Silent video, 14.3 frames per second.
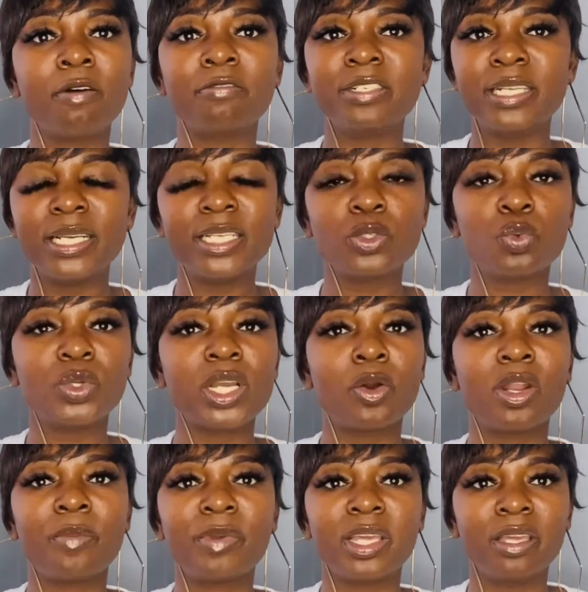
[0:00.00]
of days which are going
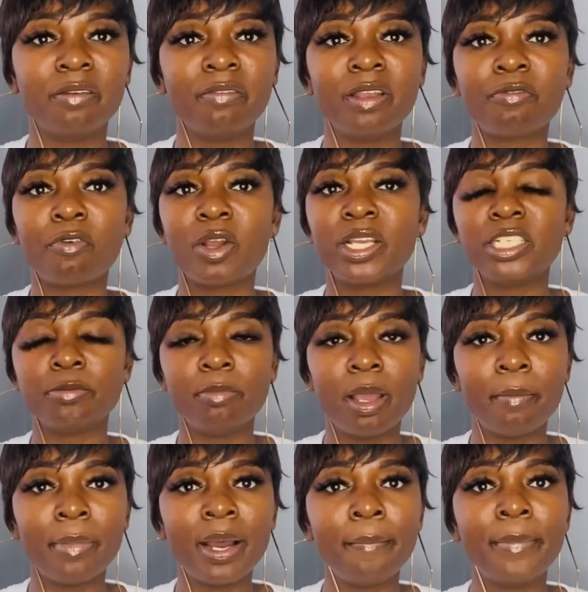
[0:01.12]
to be given for each
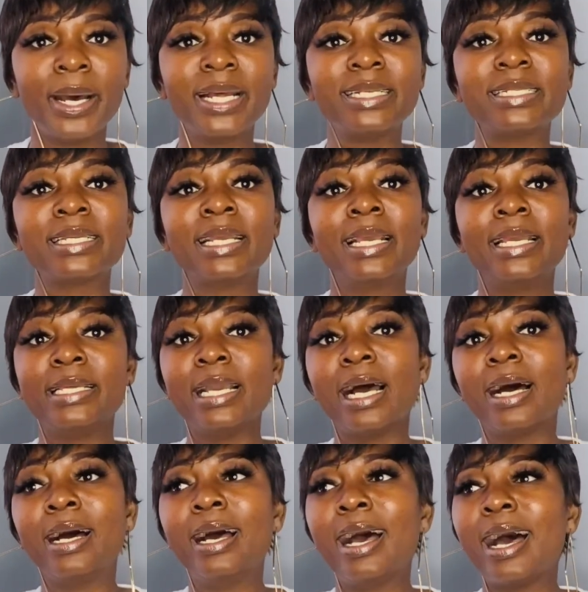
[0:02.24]
member, but yeah,
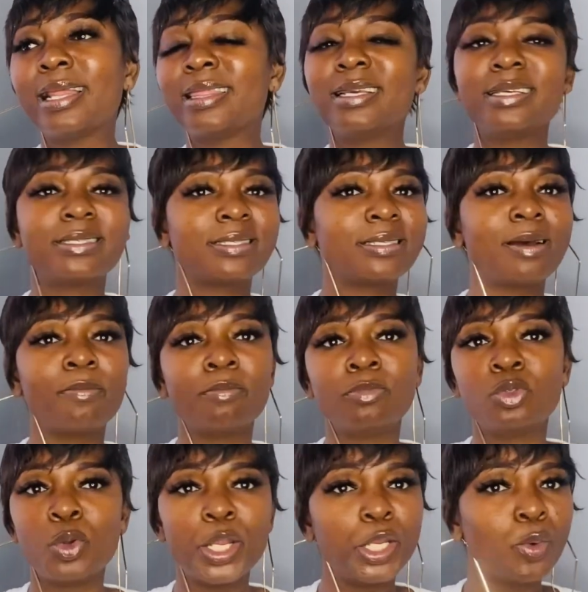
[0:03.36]
I think it's some
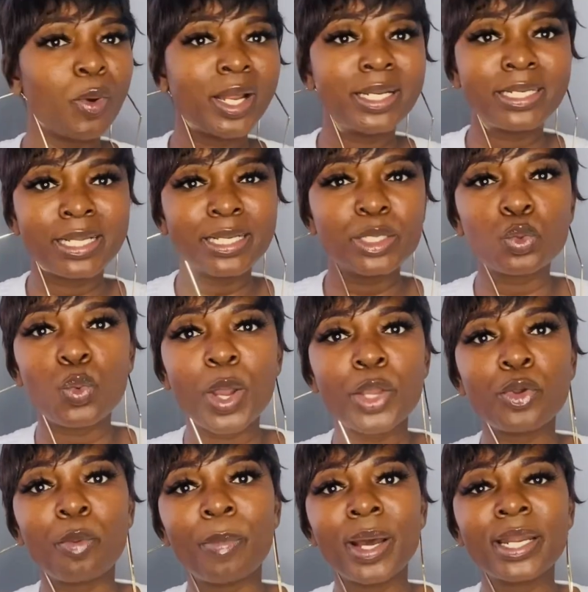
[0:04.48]
21 days where
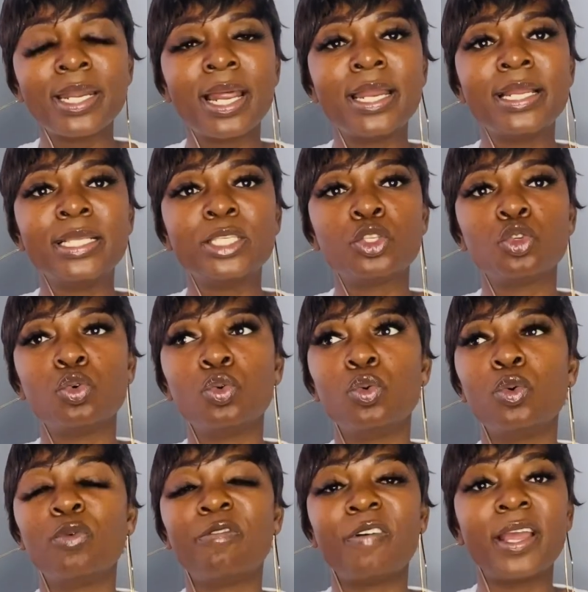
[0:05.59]
your partner needs
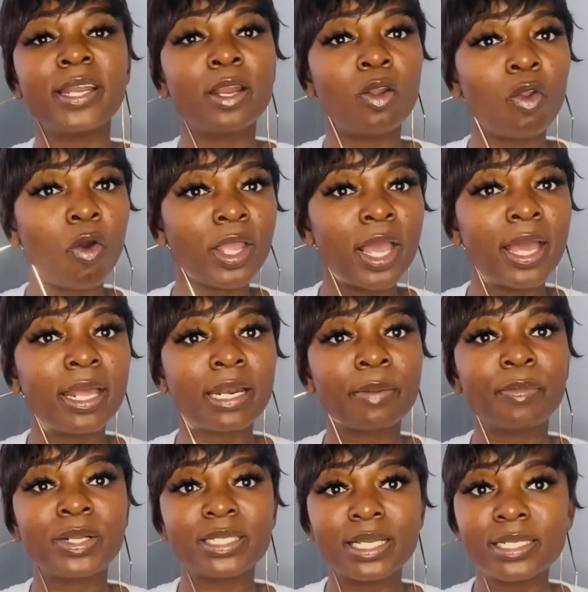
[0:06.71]
to find a lawyer, a
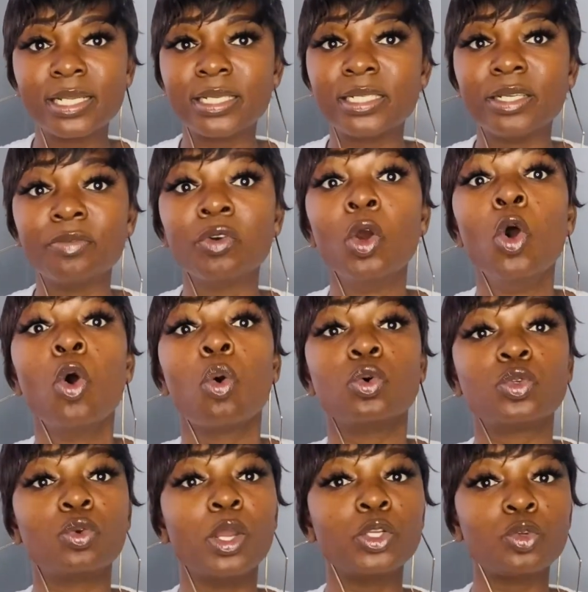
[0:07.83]
representative who's
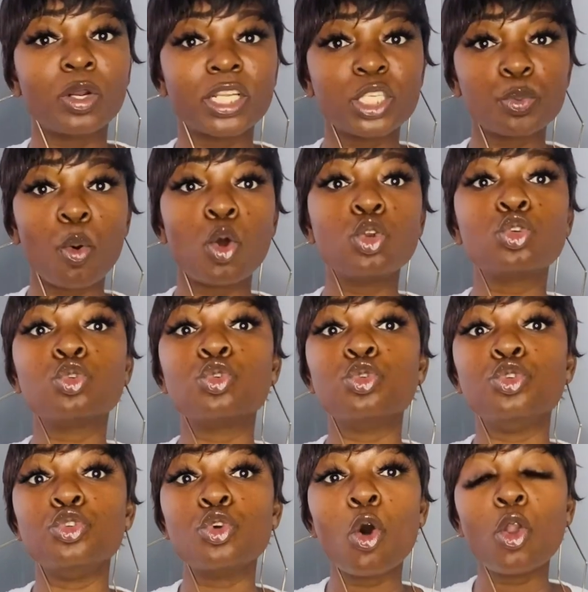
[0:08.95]
going to respond to
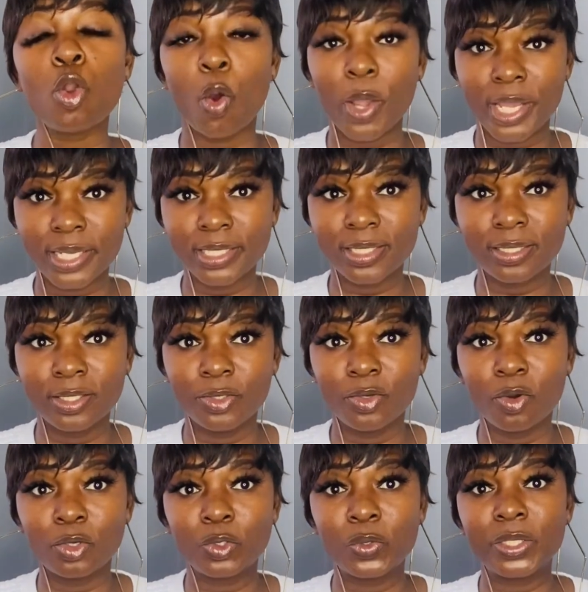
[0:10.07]
your lawyers,
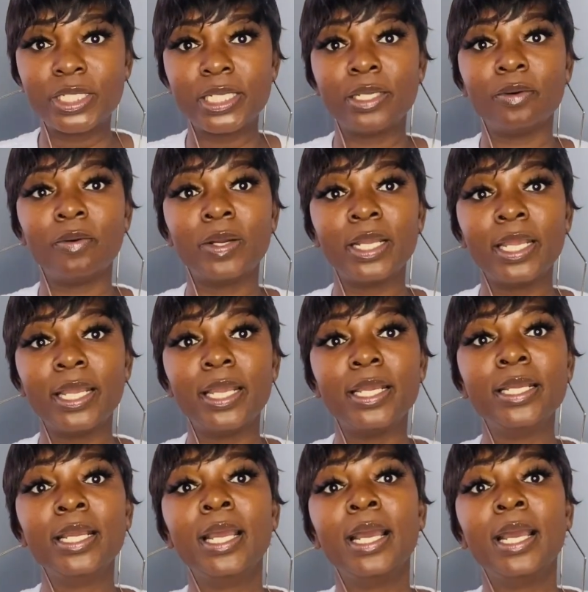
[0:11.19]
to say, okay,